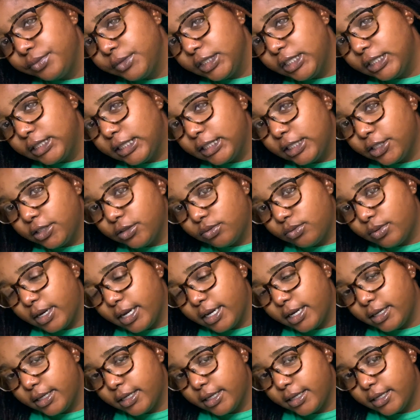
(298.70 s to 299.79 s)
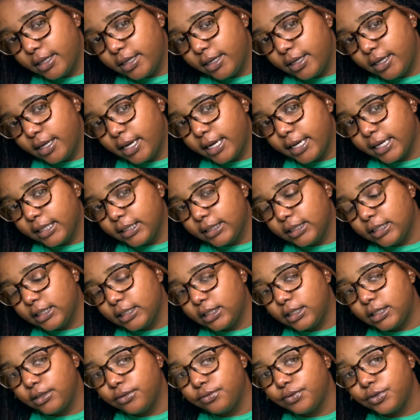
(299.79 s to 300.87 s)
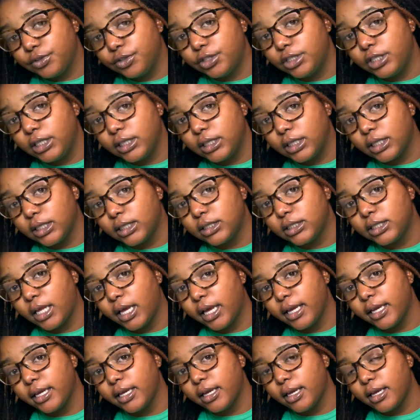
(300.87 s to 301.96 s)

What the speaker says: this is what inconsistent routine looks like.